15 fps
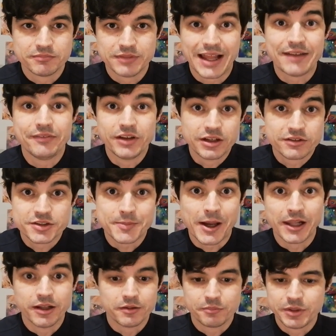laughing,
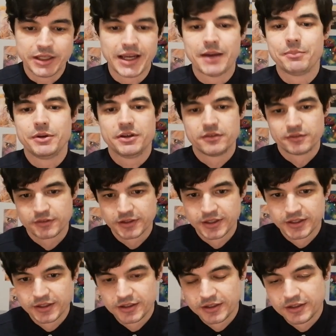smiling, being happy.
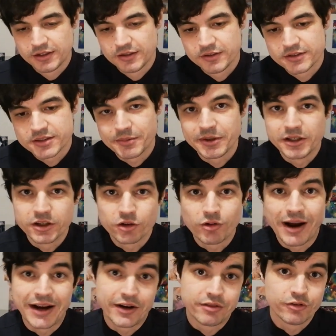Something that
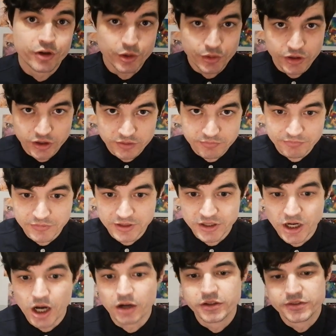cracked through the
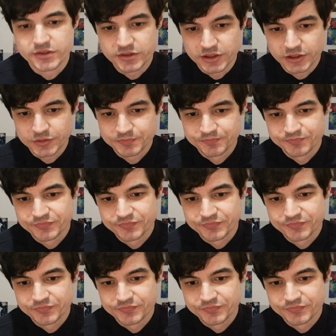darkness, you know?